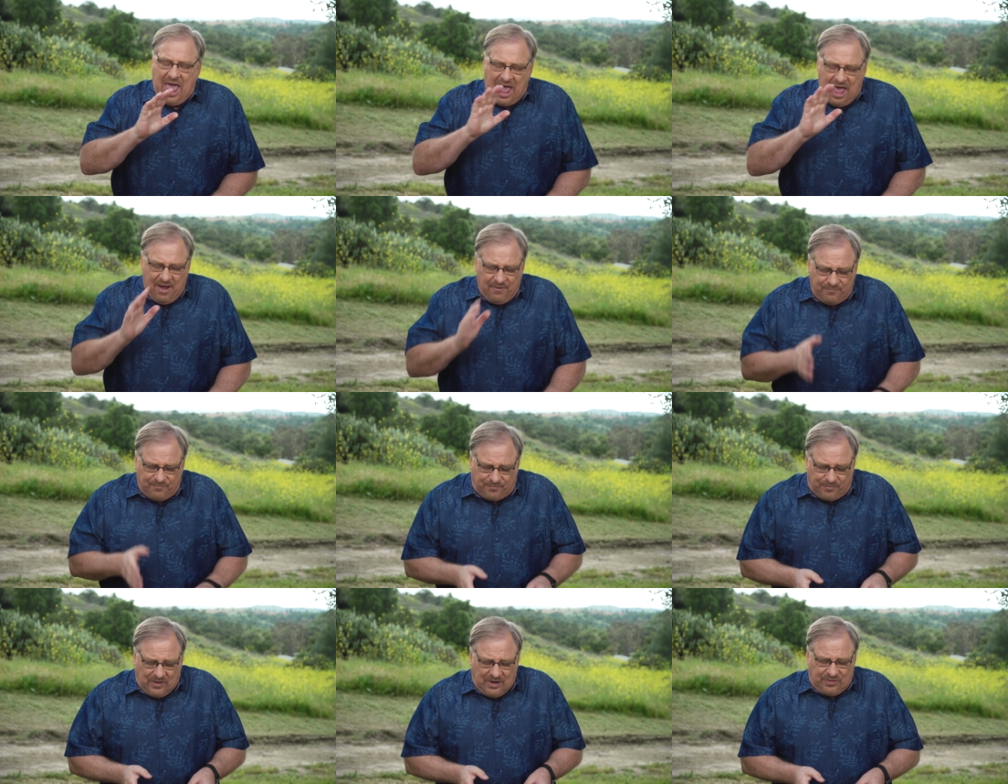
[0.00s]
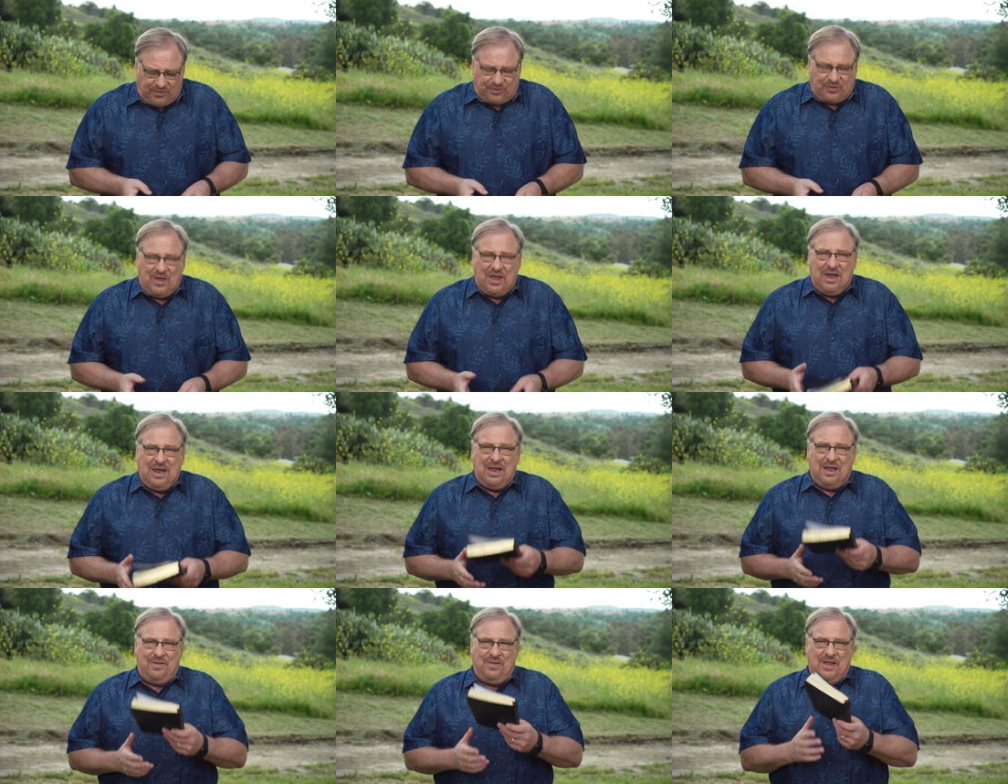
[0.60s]

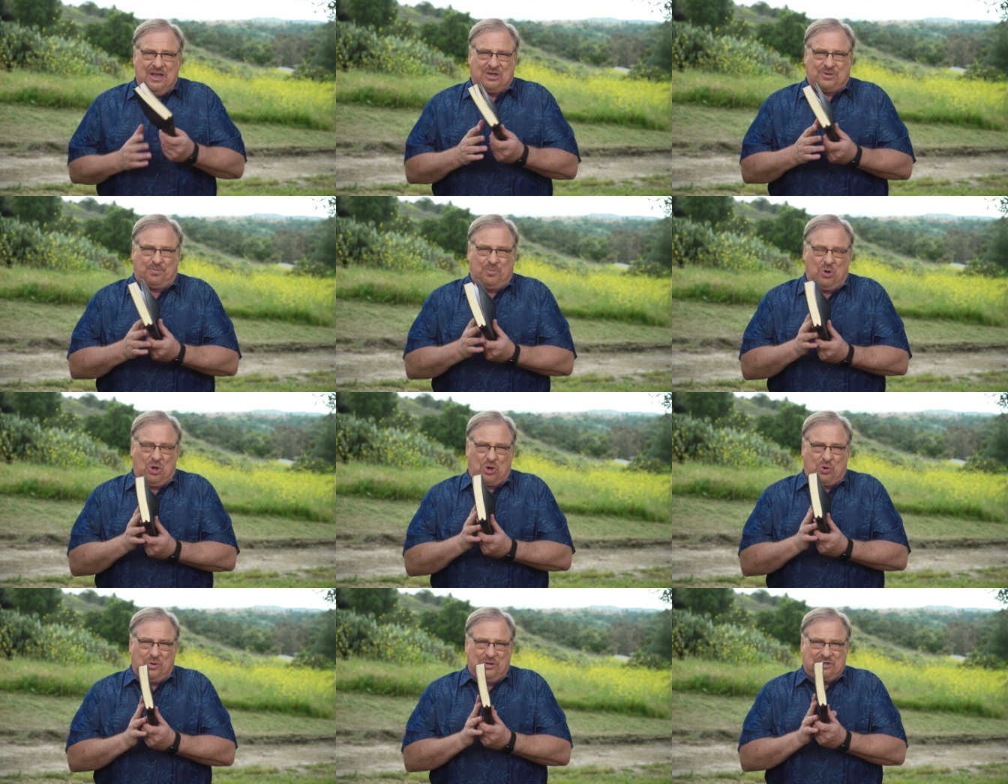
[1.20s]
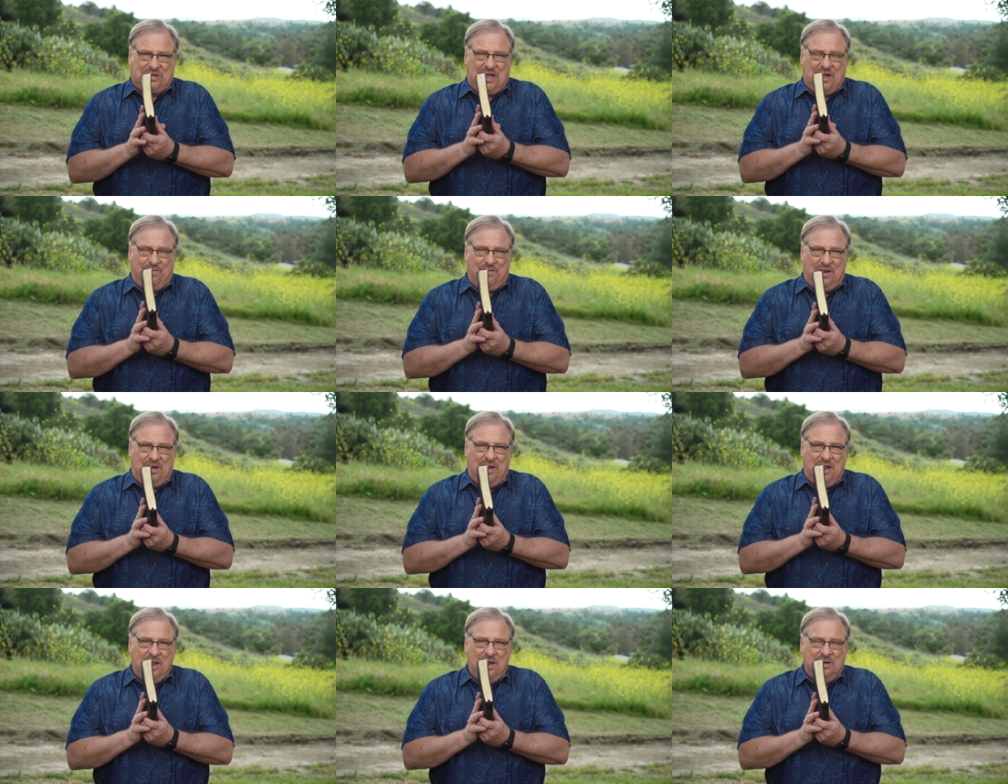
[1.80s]
Everything in this book was
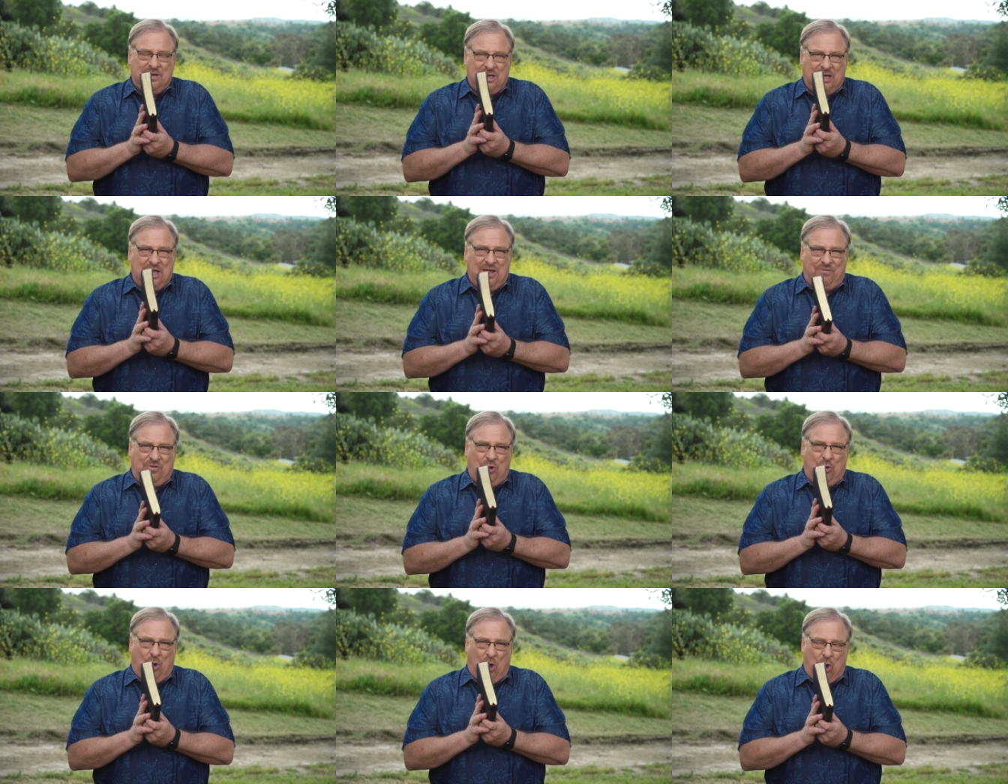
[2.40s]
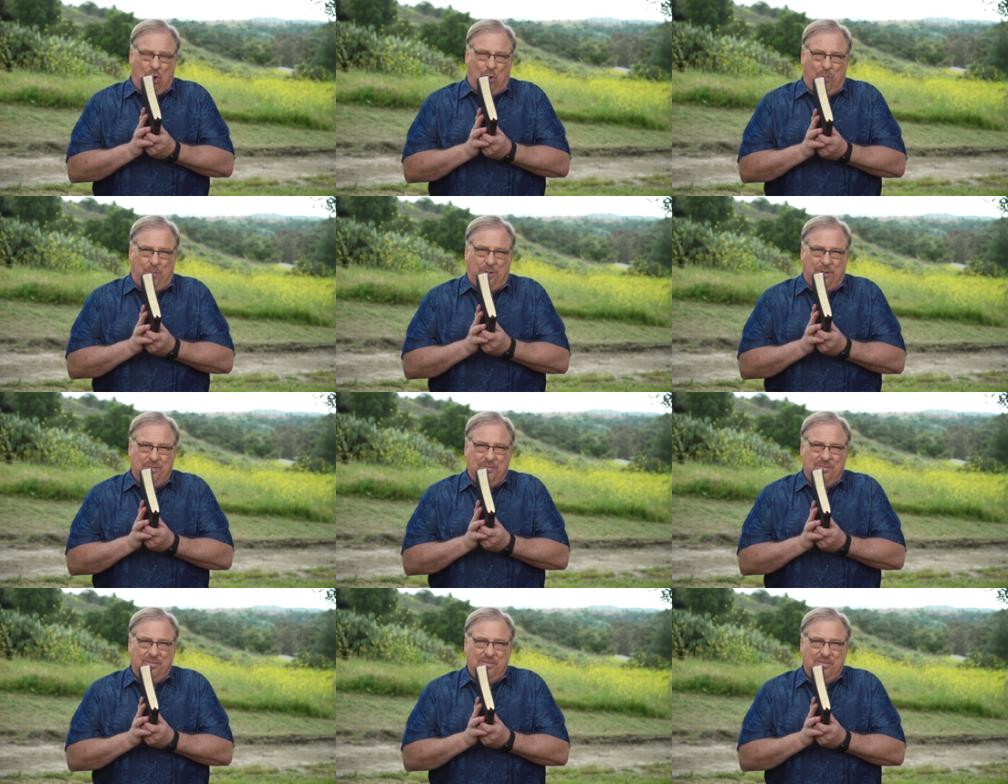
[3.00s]
given to give you hope.